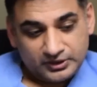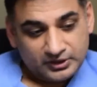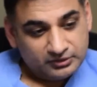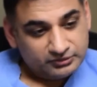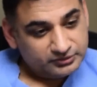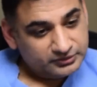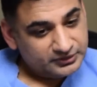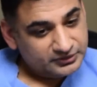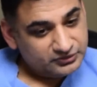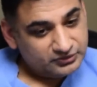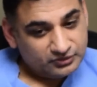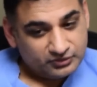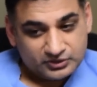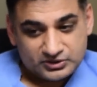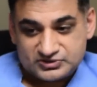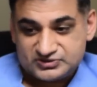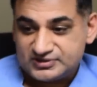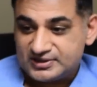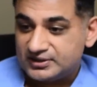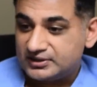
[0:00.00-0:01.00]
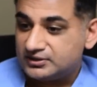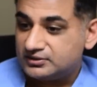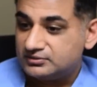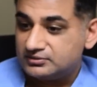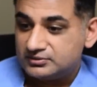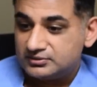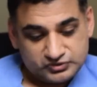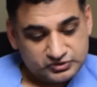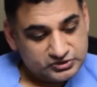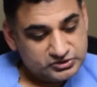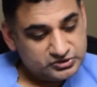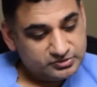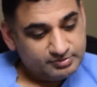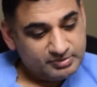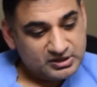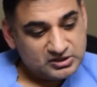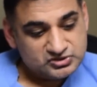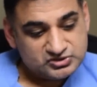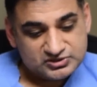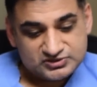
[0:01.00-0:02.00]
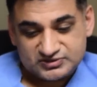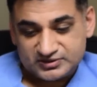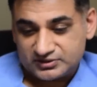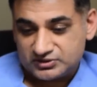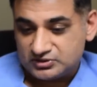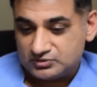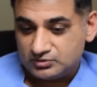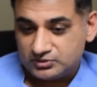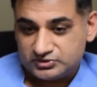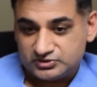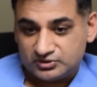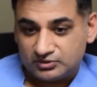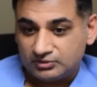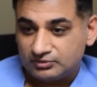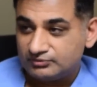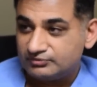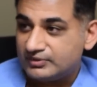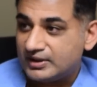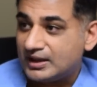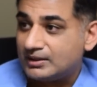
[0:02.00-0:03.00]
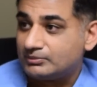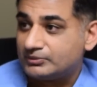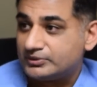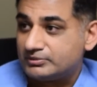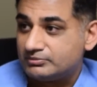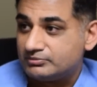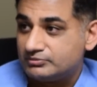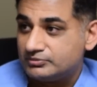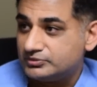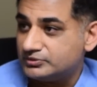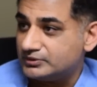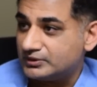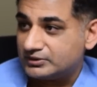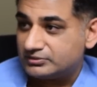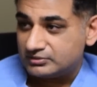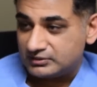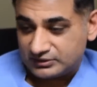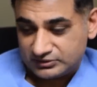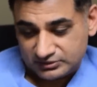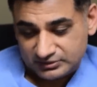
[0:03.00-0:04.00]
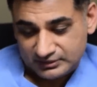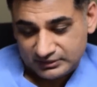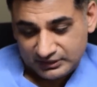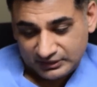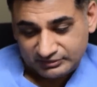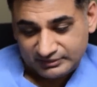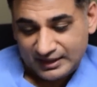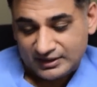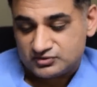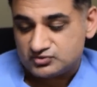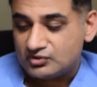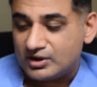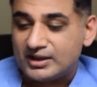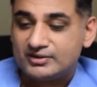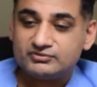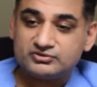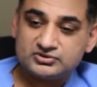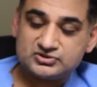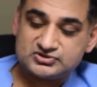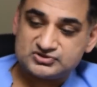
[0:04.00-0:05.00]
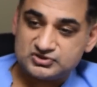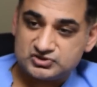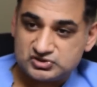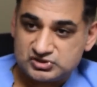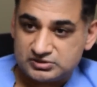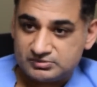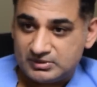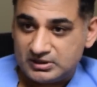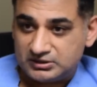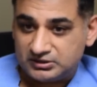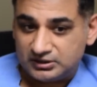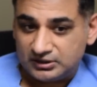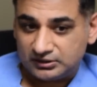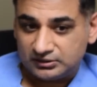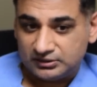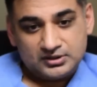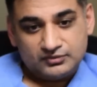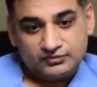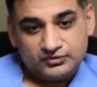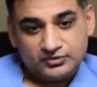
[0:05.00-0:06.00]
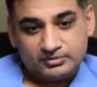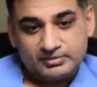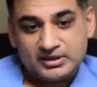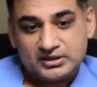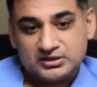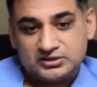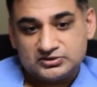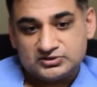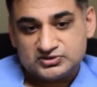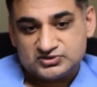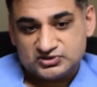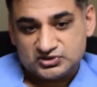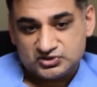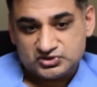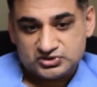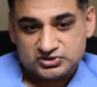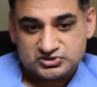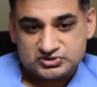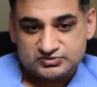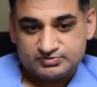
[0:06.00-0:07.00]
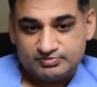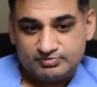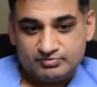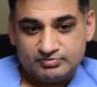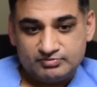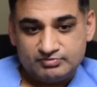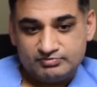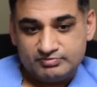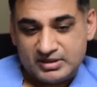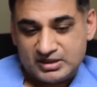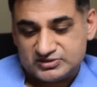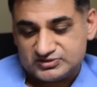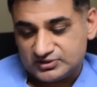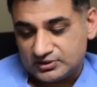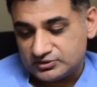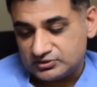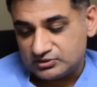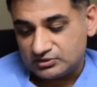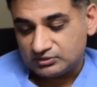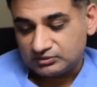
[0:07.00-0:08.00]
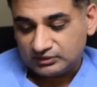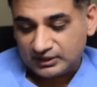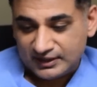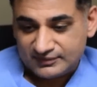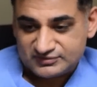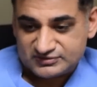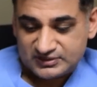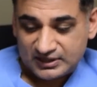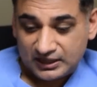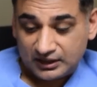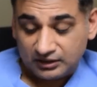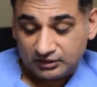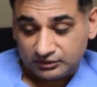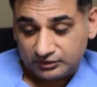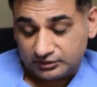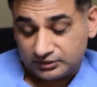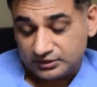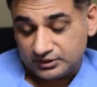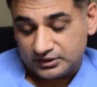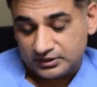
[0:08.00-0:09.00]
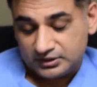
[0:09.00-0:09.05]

Well, I already said it. Treat your patients like you would your own family. Let that drive your decision making. If you're making decisions based on your lifestyle,